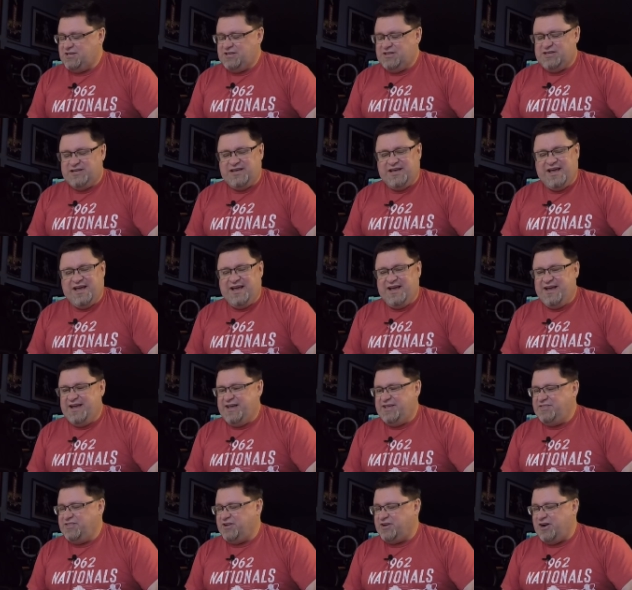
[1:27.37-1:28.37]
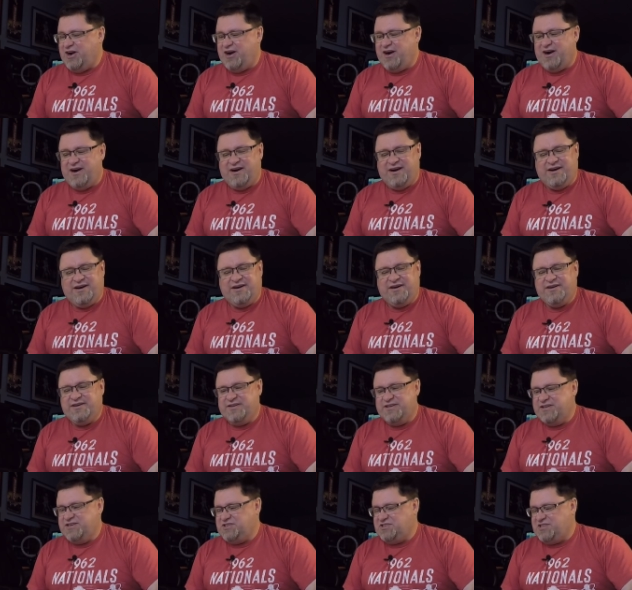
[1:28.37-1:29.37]
and the car
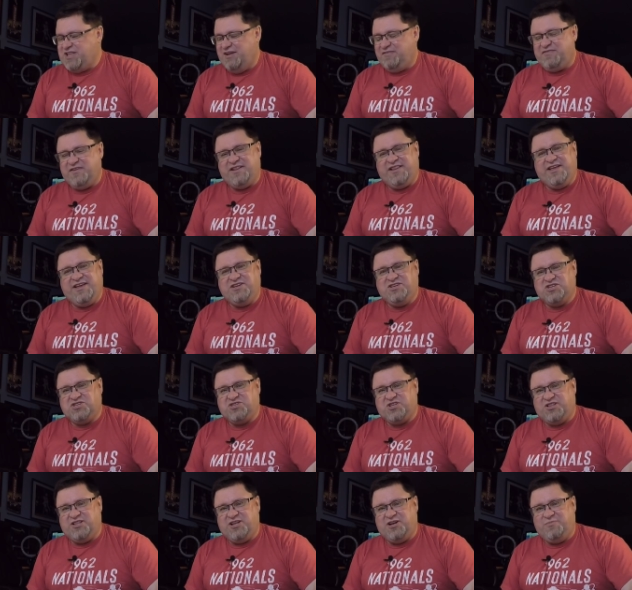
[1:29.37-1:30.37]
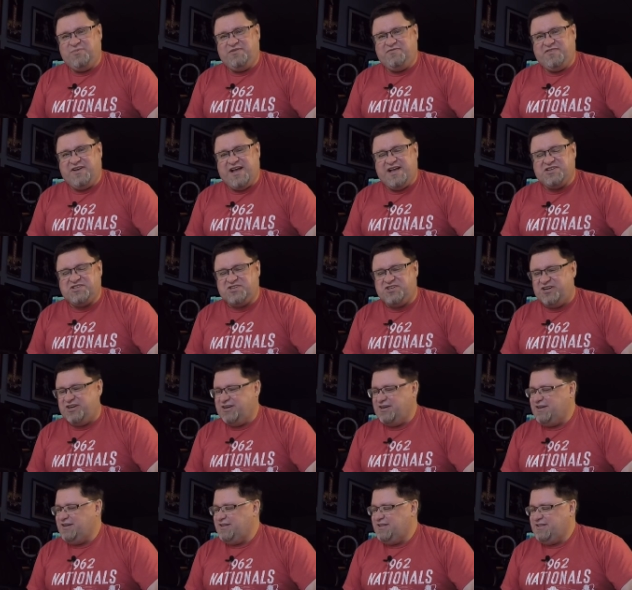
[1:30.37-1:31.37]
is definitely just a little bit faster
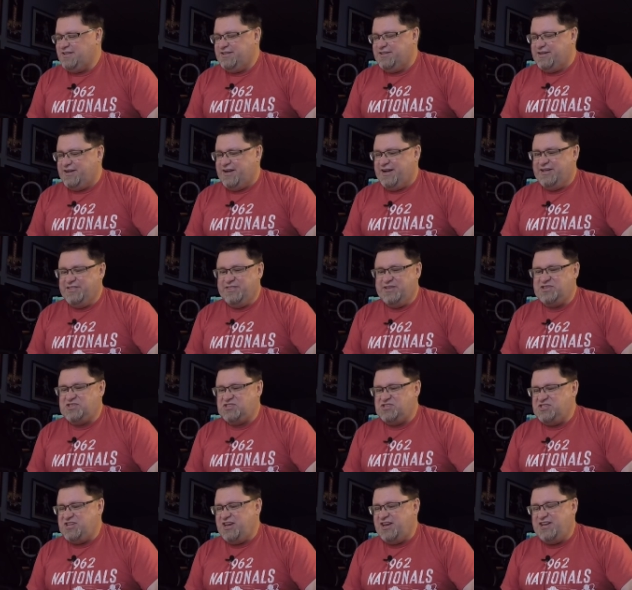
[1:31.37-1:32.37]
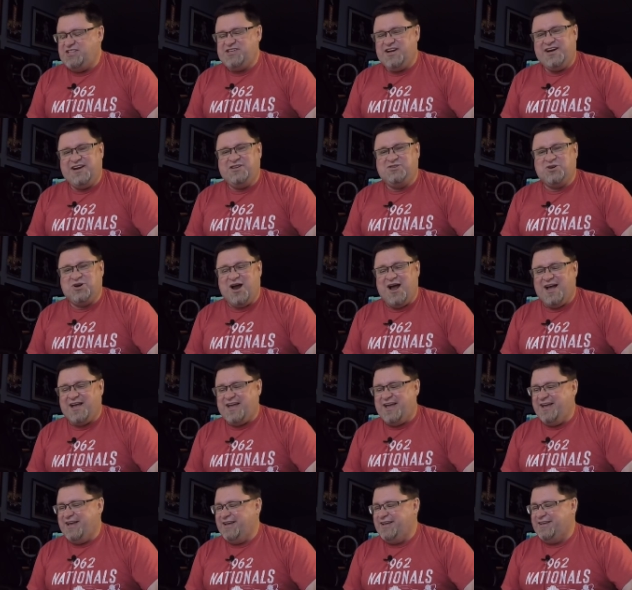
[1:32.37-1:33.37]
on this teeny tiny track.
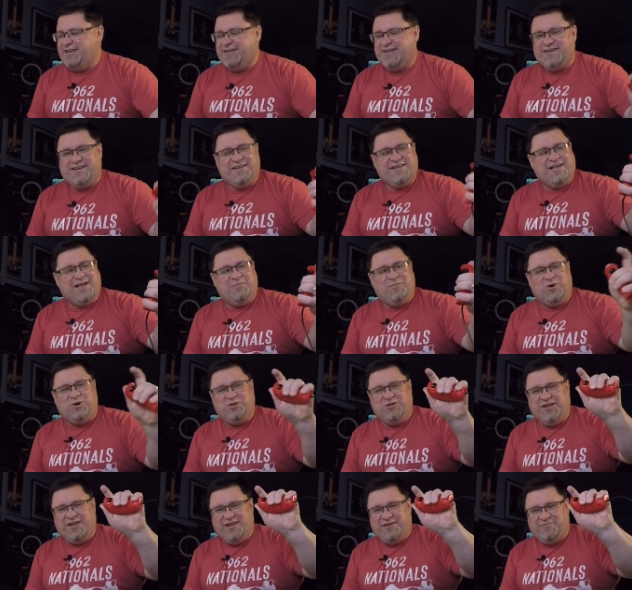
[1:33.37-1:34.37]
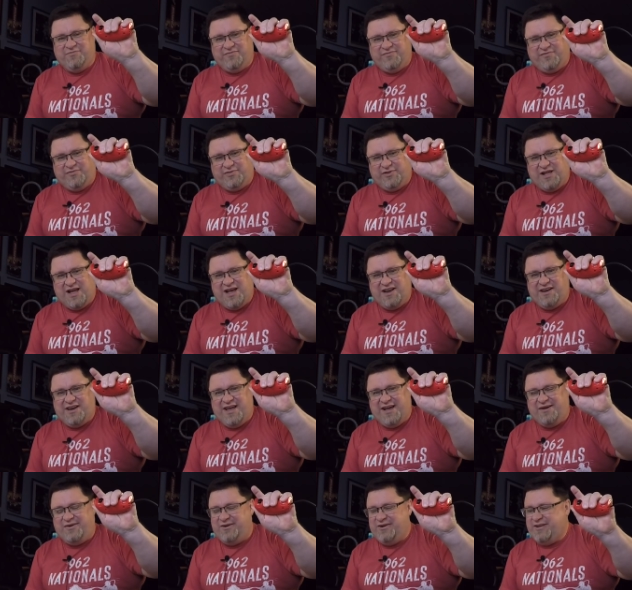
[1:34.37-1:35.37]
I'm holding it flat
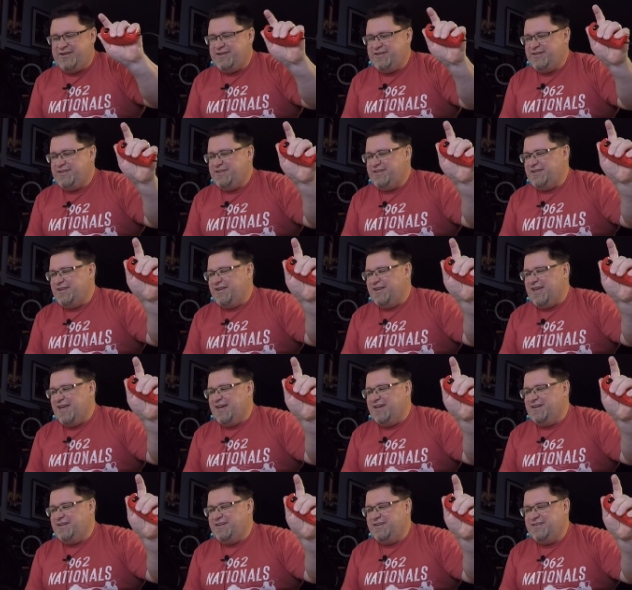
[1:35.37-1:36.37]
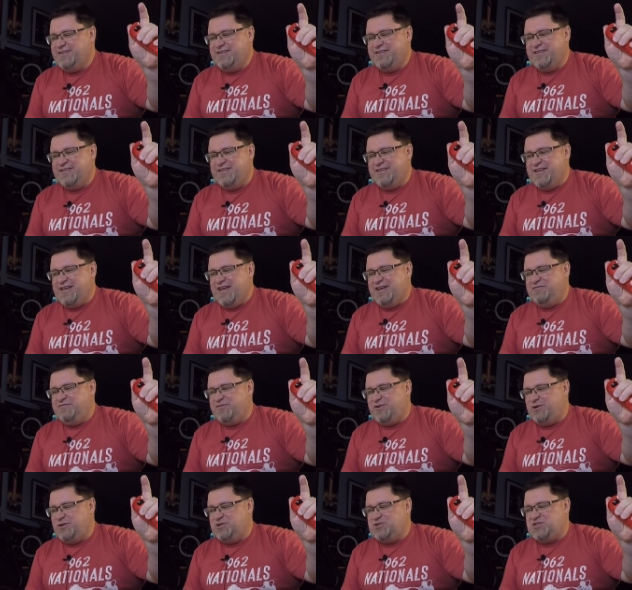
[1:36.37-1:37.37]
down. Again, 8
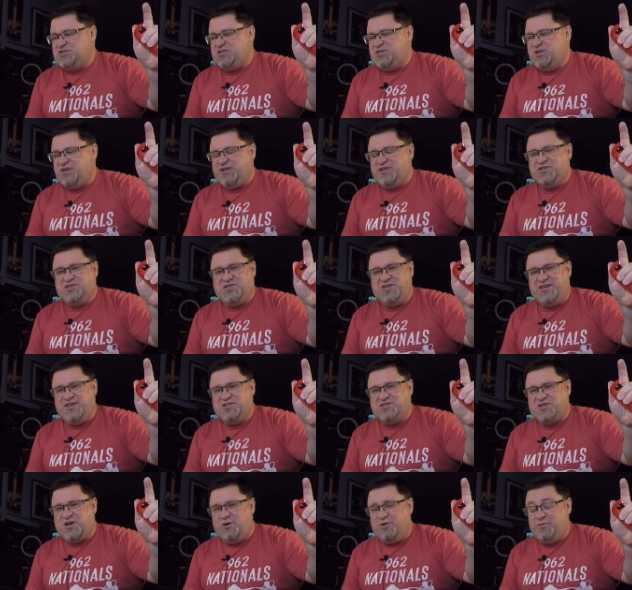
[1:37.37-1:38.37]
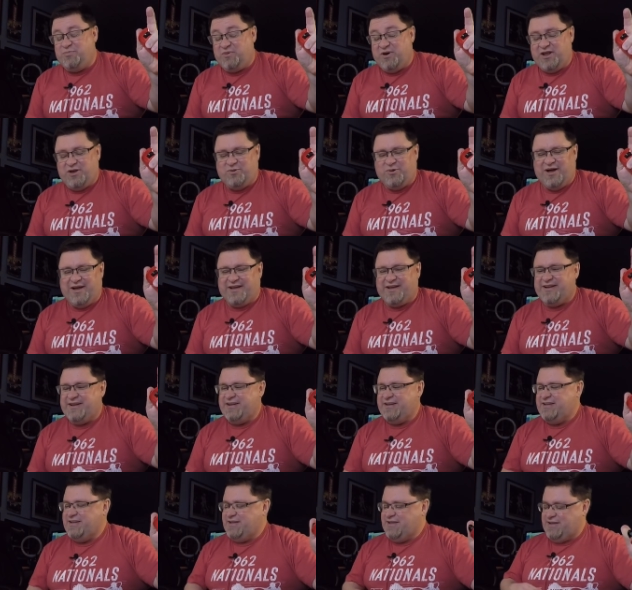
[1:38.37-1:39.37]
volts. You can see it's going pretty quick.
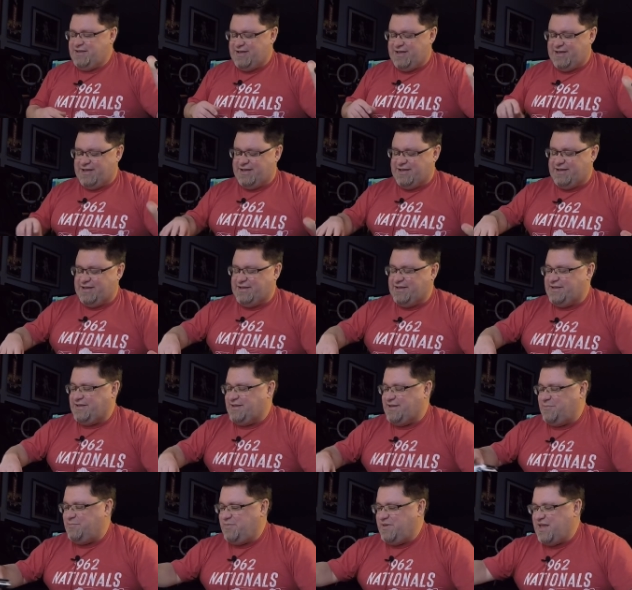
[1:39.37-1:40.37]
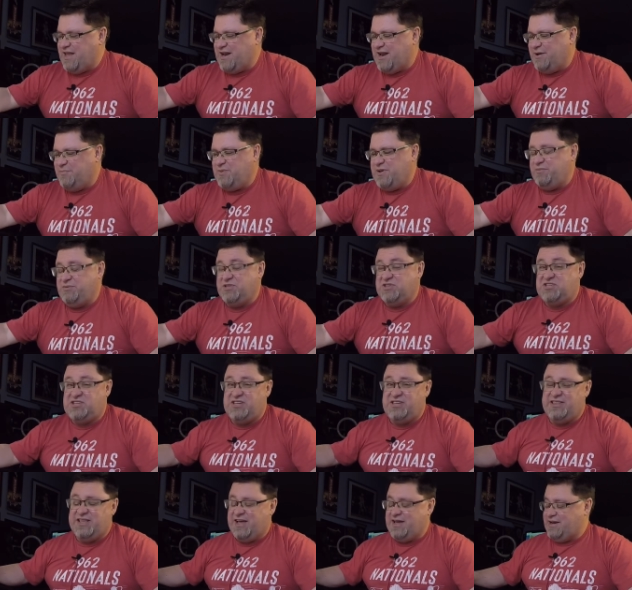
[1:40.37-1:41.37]
It may not be able to
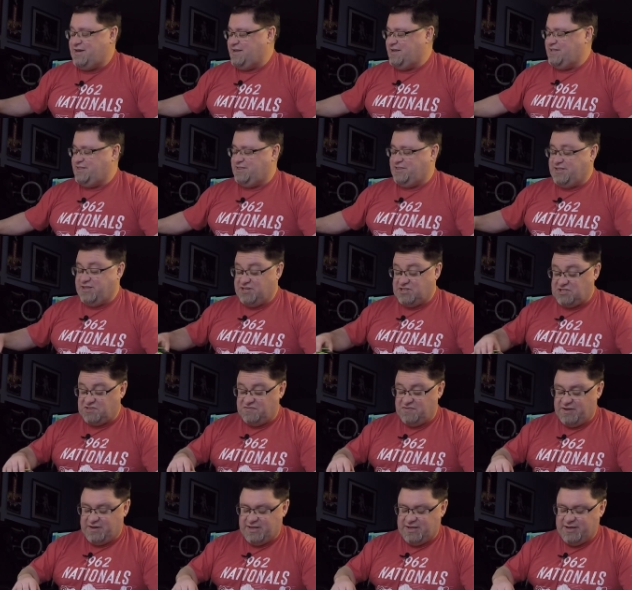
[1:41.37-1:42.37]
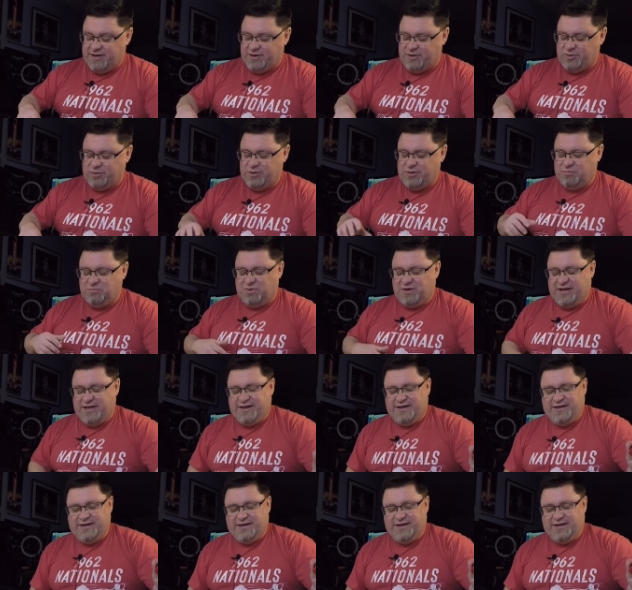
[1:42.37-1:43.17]
see that in this video, but